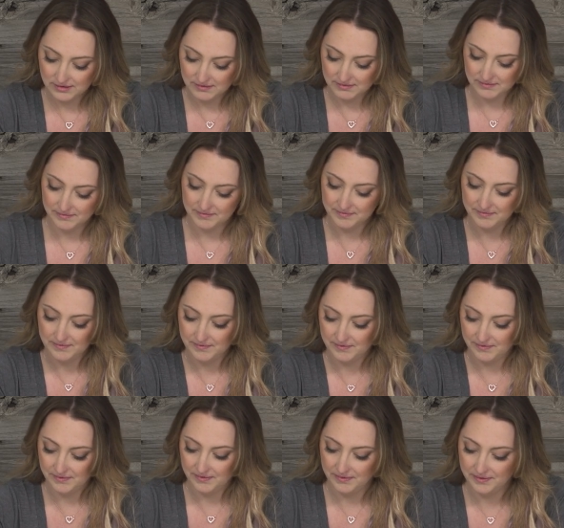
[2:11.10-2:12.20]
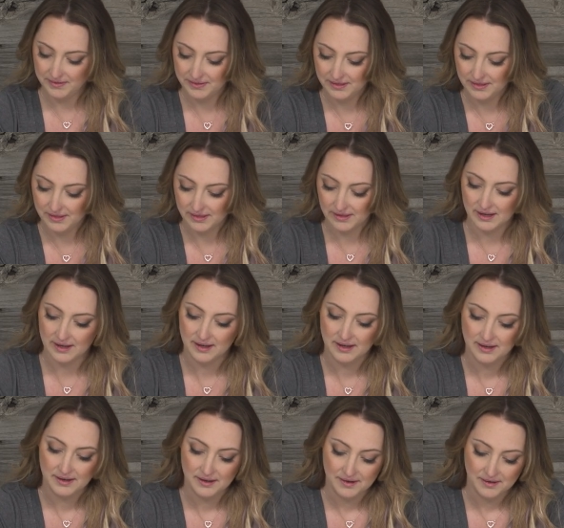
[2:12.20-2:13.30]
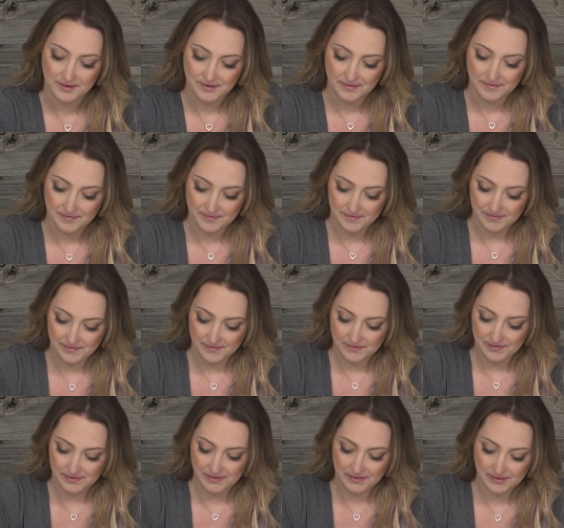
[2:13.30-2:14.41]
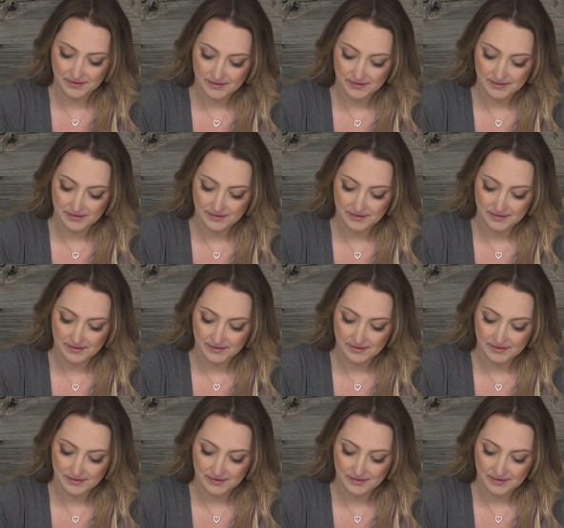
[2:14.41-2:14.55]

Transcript: (no one is talking)